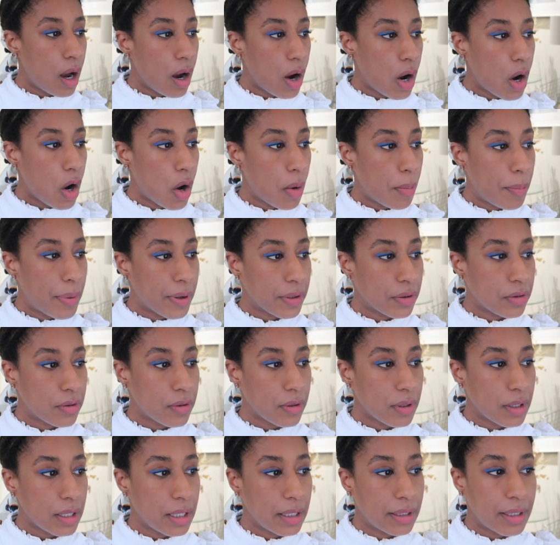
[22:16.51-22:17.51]
Uh,
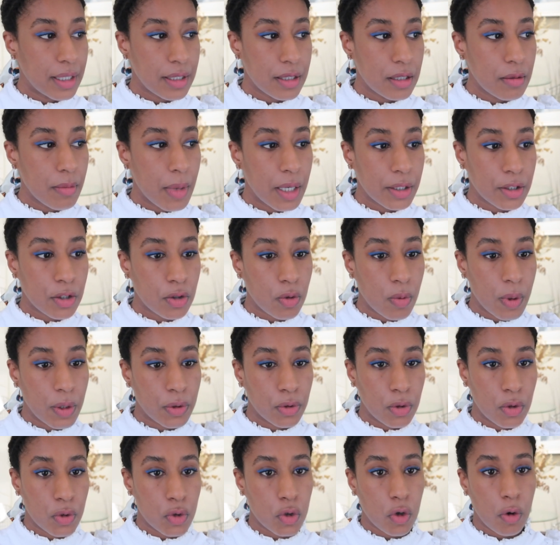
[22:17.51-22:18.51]
but it doesn't matter
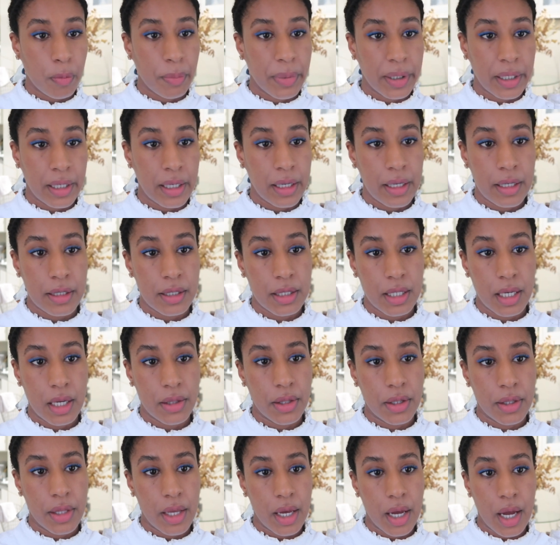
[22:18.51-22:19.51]
what the topic is. The
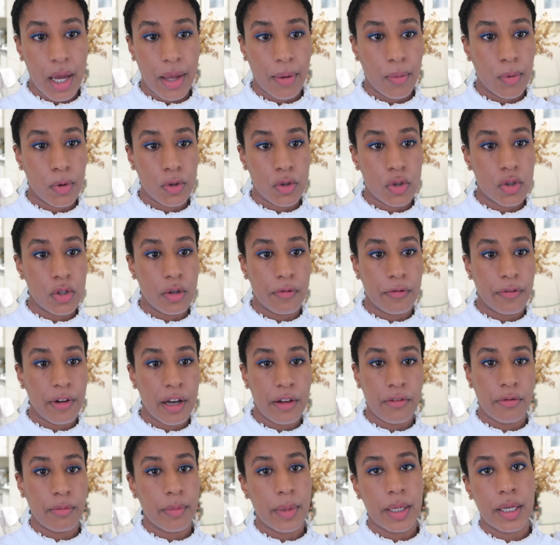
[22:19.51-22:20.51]
other day I watched a
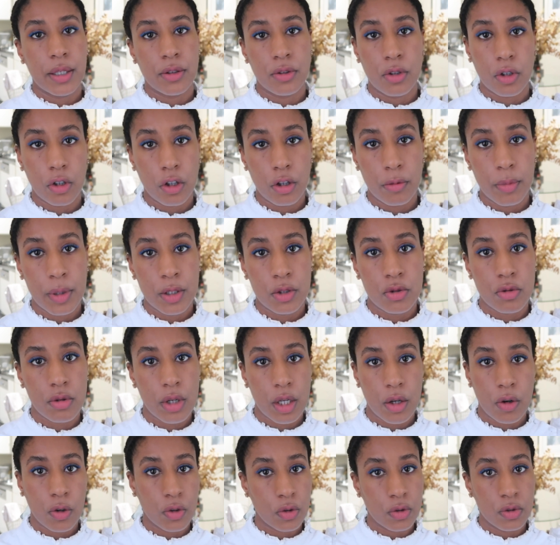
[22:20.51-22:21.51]
five minute
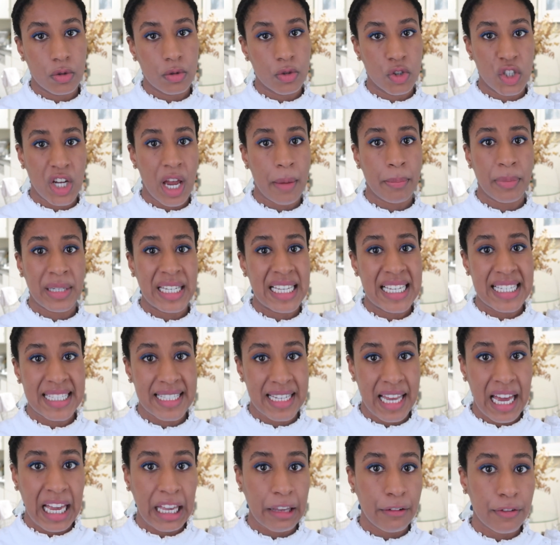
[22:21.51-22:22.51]
documentary on Japanese
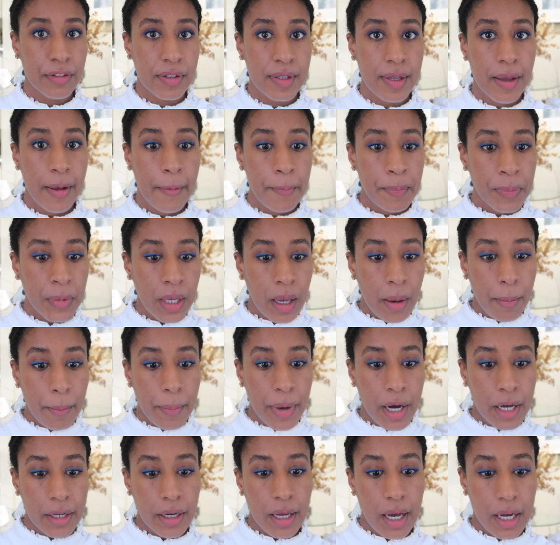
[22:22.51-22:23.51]
knives,
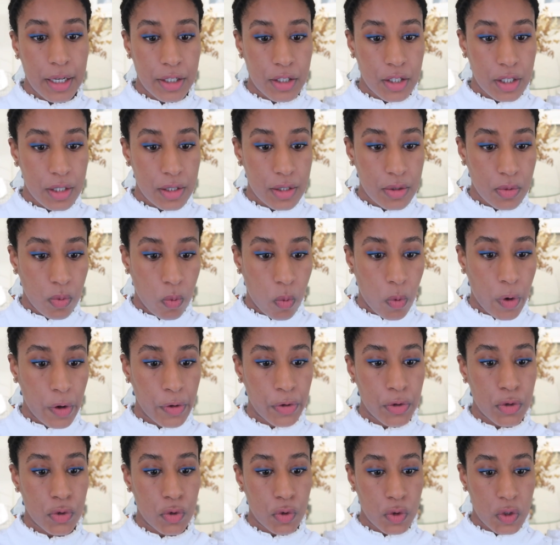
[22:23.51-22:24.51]
but I just
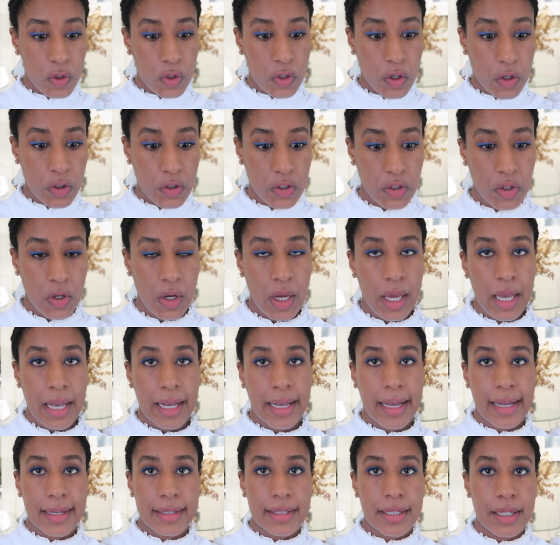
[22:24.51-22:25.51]
want to start
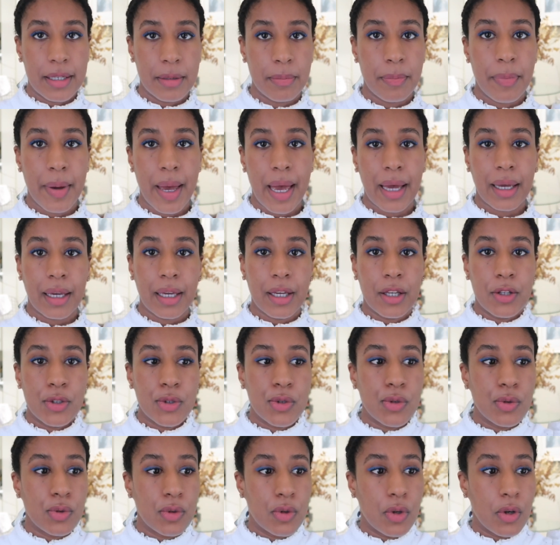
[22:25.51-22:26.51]
getting back
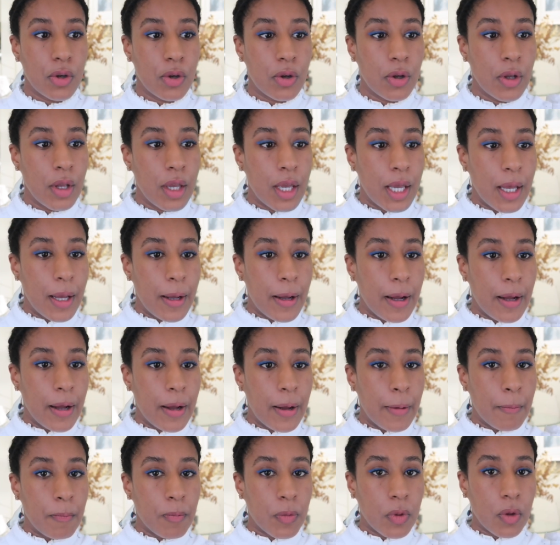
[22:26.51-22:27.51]
into the
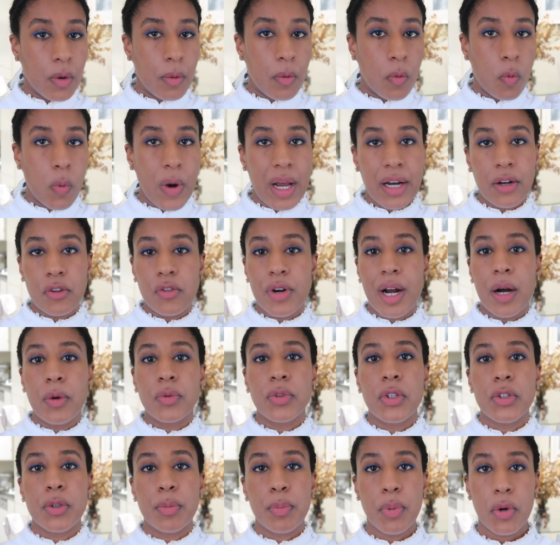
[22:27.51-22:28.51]
um, well
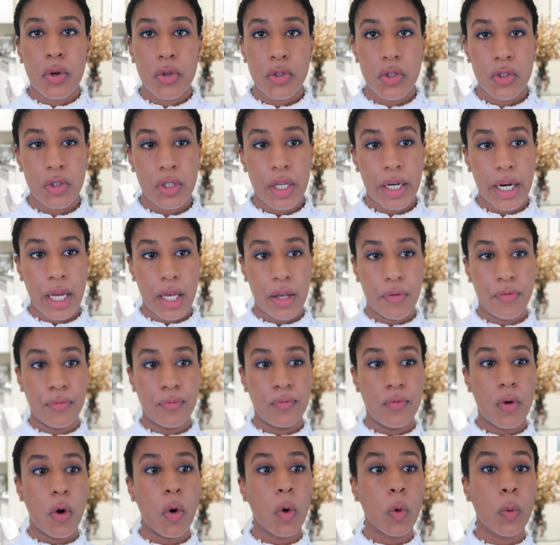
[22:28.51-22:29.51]
rounded person that I've
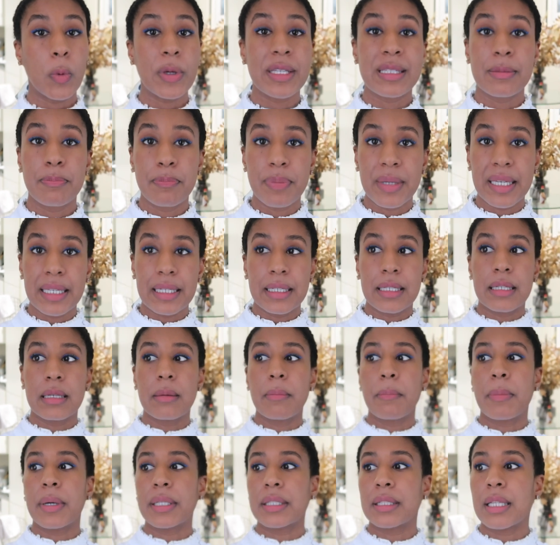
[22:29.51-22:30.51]
always
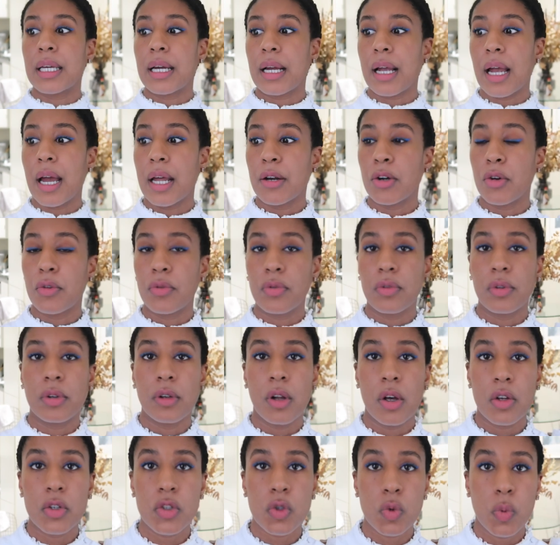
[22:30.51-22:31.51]
been, but that kind of
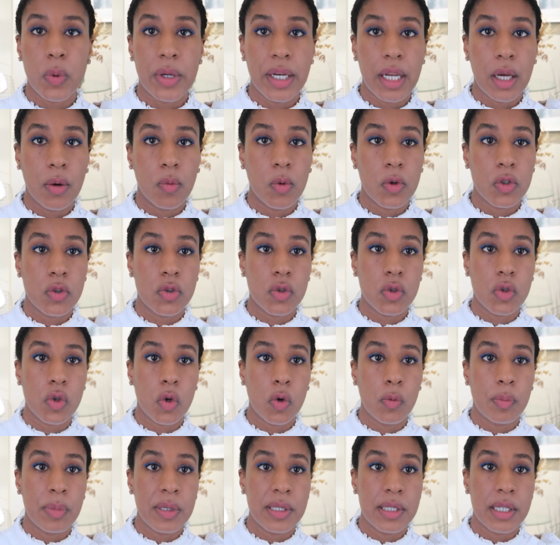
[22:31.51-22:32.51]
lost when I was
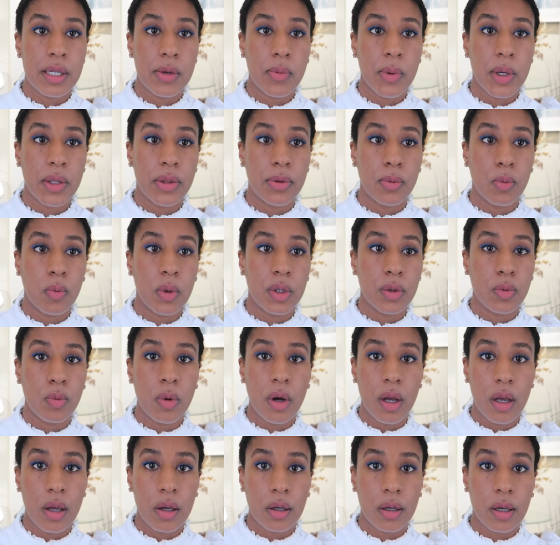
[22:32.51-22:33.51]
so busy with, with
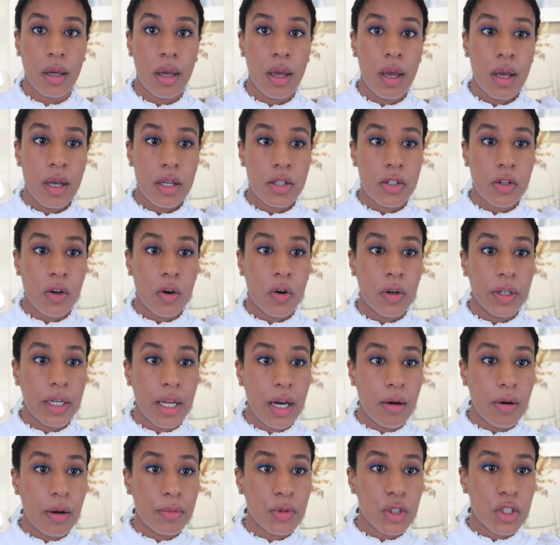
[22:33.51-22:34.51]
work. So
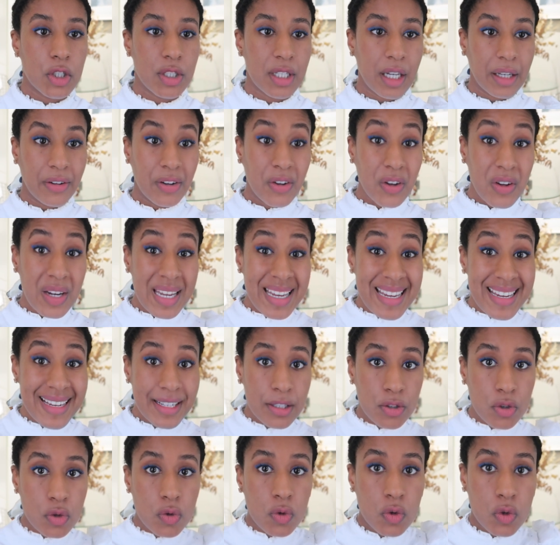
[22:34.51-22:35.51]
now I'm just
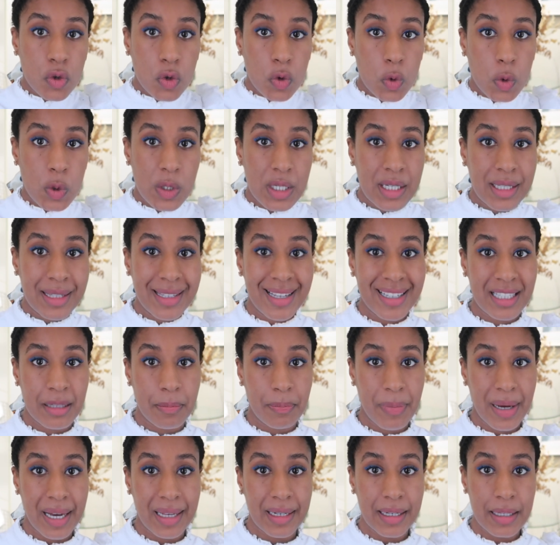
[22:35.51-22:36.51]
reintroducing
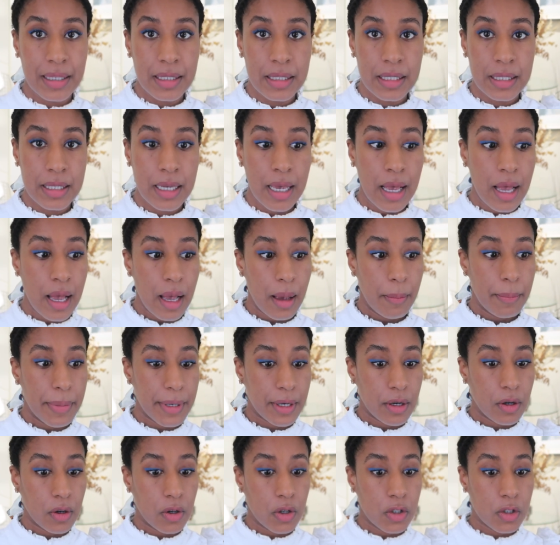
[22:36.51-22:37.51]
that balance
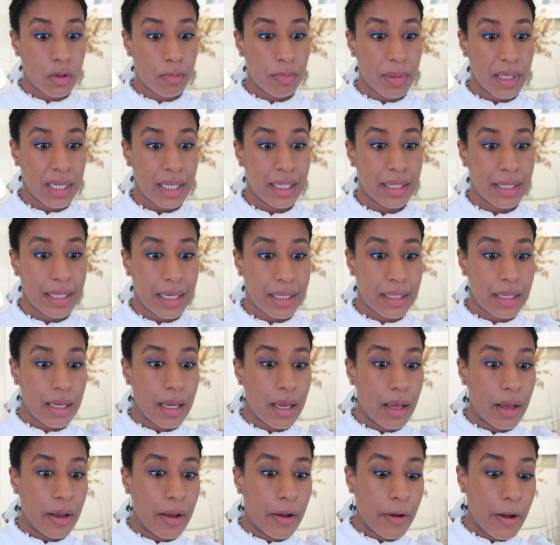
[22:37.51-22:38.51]
because being that
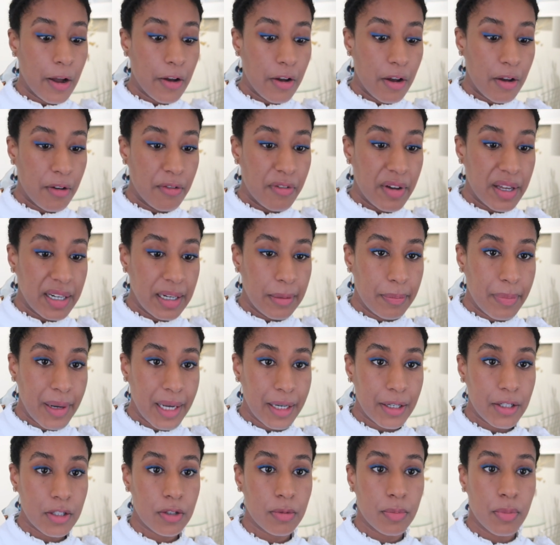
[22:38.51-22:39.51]
uh, a very
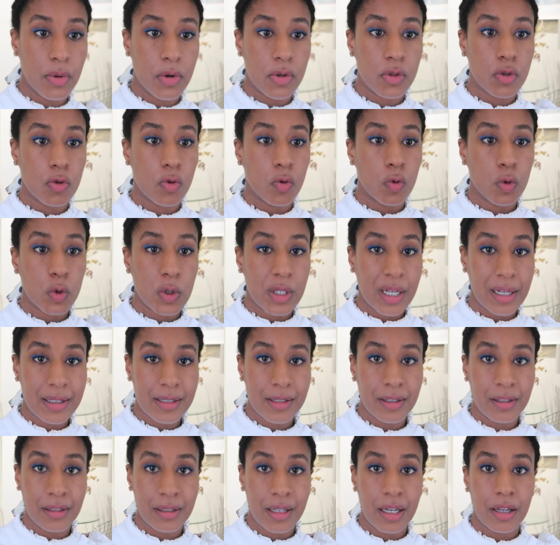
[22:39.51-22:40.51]
balanced person who's
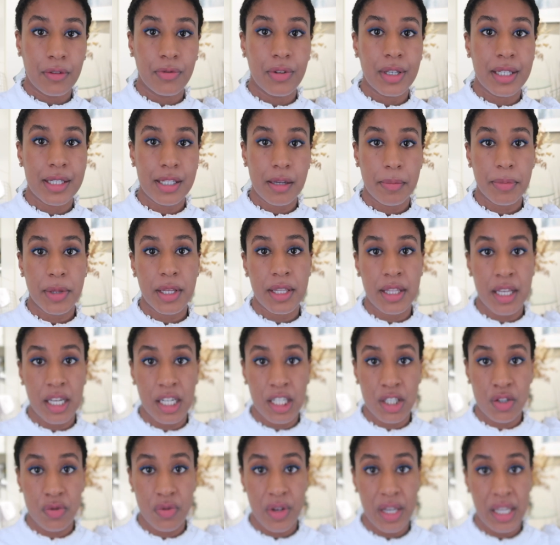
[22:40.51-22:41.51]
got a life is something that
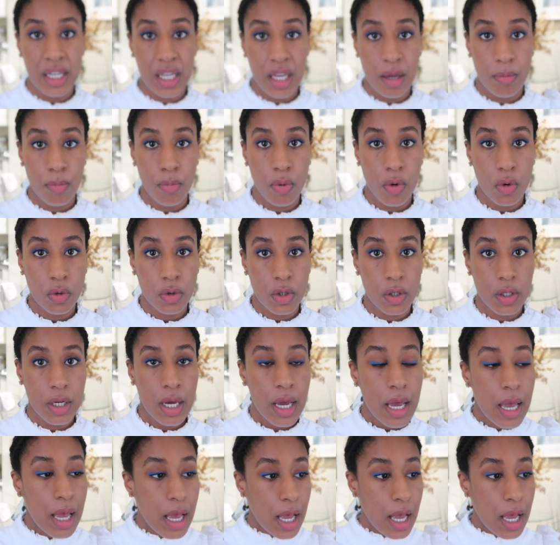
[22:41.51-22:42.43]
is very important.